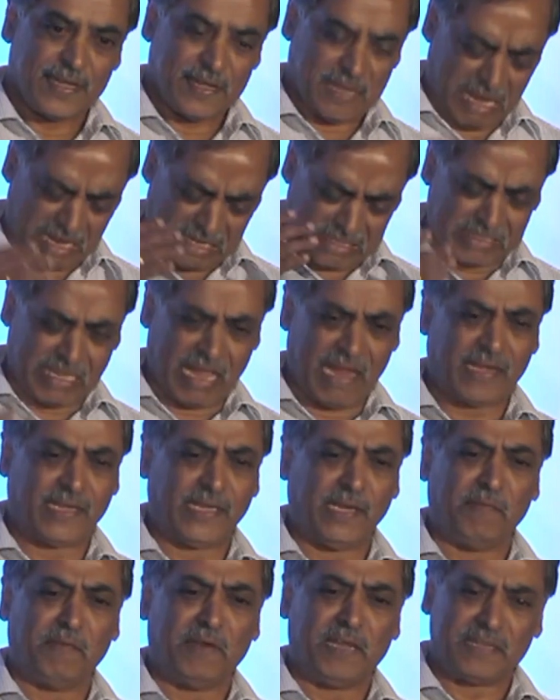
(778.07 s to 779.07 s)

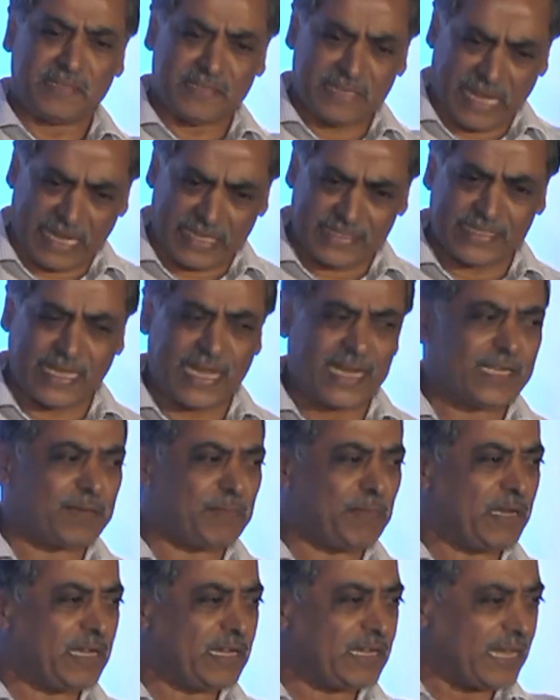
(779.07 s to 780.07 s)
Exact hours, exact
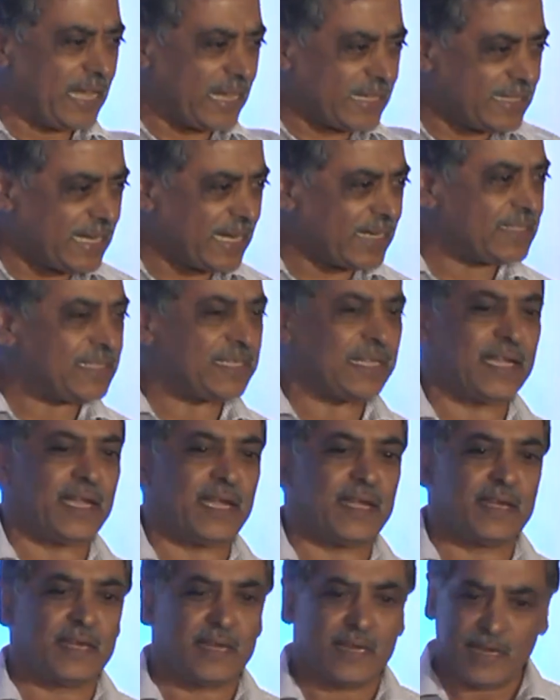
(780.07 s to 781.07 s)
minute, exact
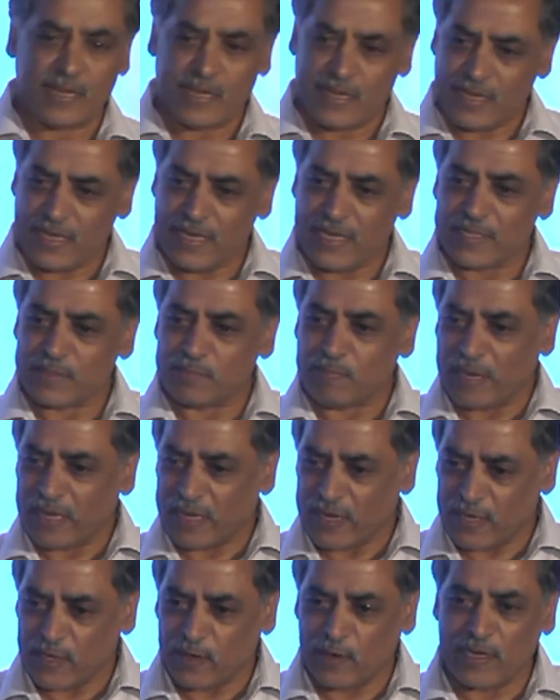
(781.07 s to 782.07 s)
second is by
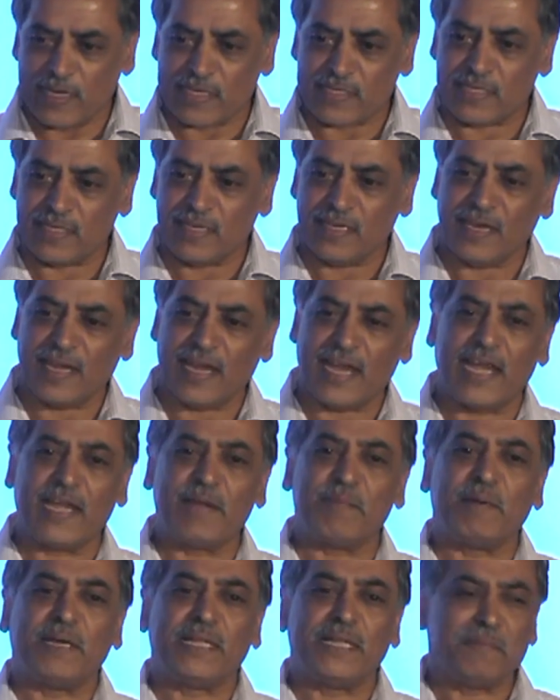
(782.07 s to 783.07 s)
regulation
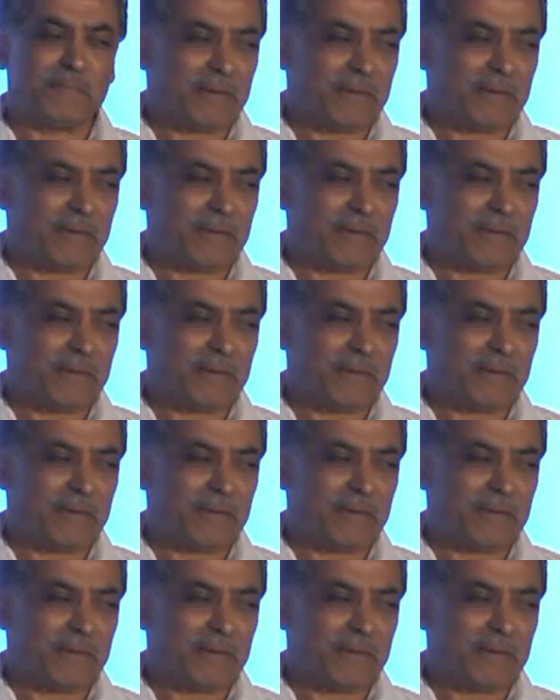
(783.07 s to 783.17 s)
and by the